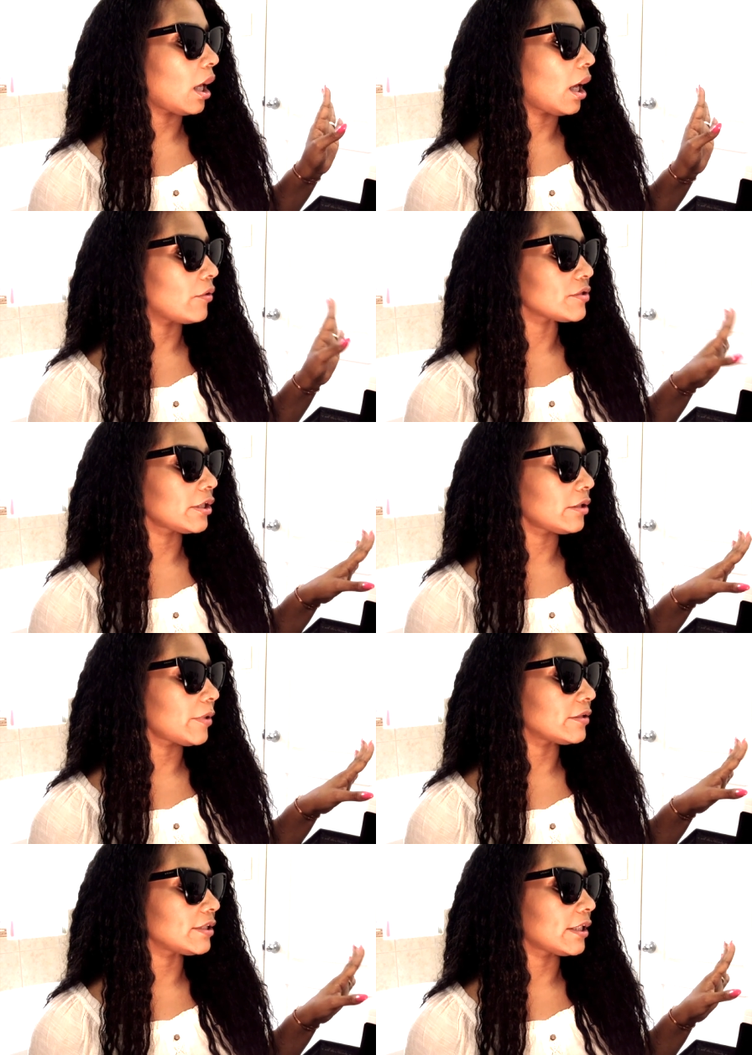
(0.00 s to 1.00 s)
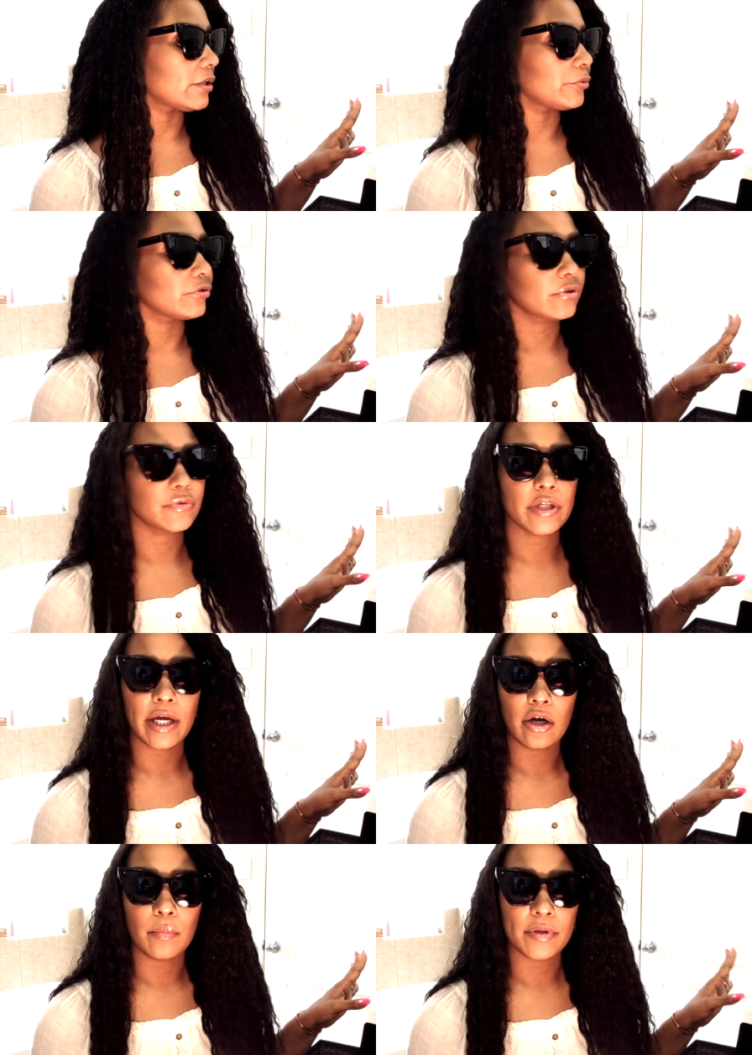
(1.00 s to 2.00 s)
I was thinking about taking the prescription
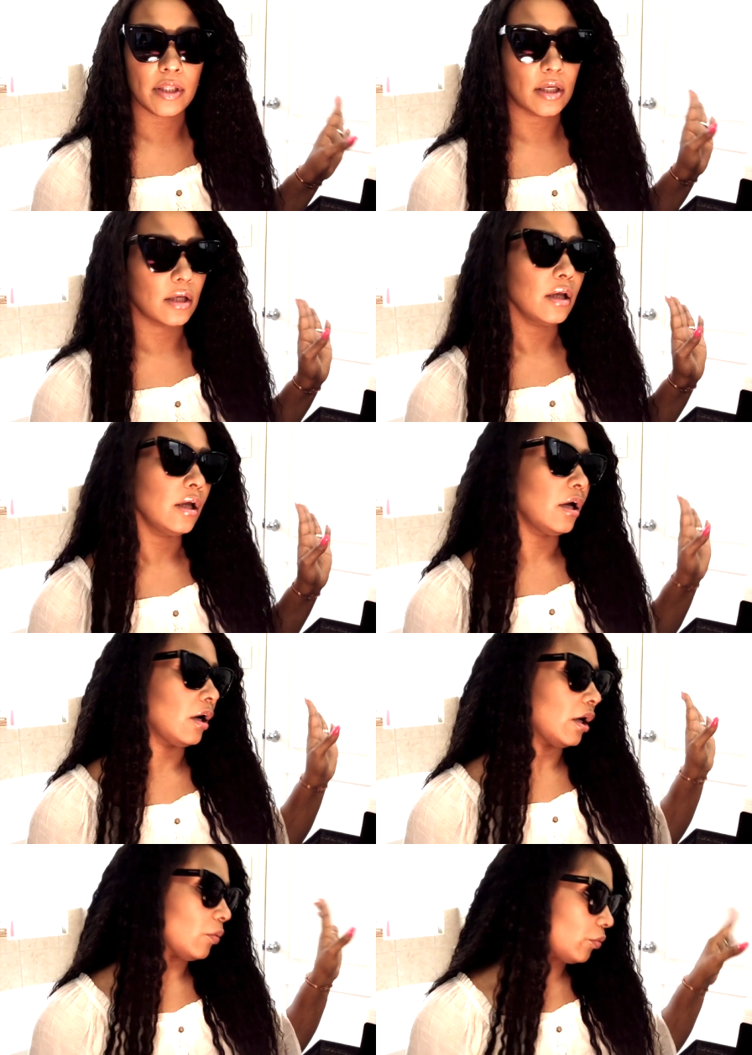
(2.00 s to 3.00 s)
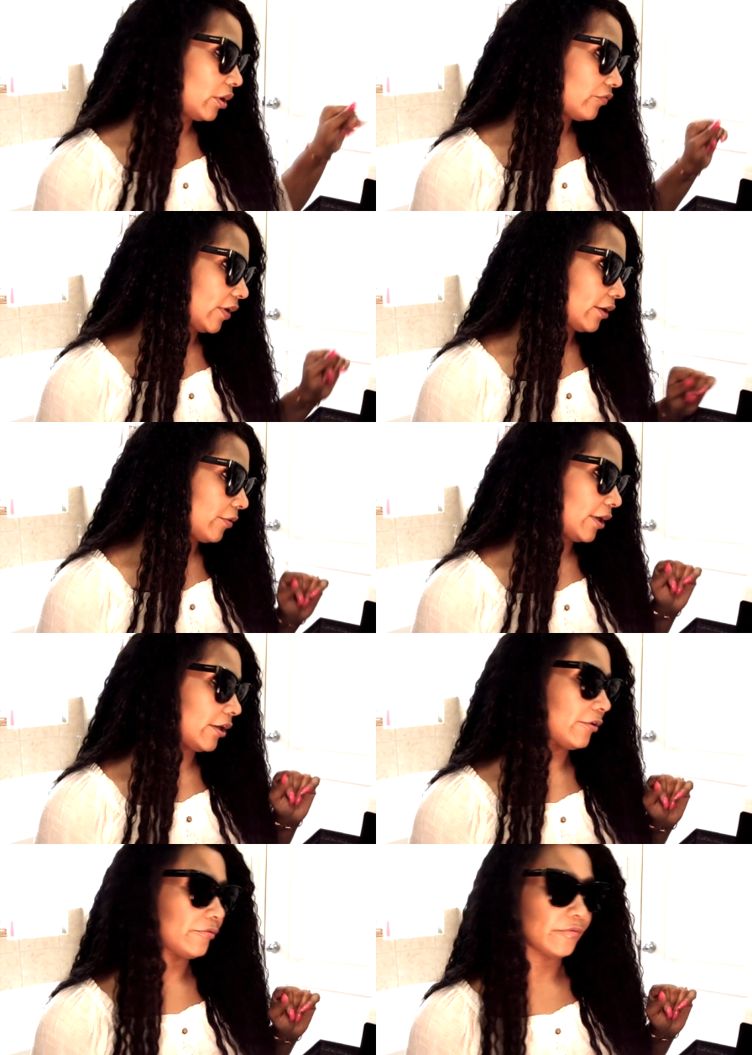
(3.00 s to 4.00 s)
out, but then what if I don't have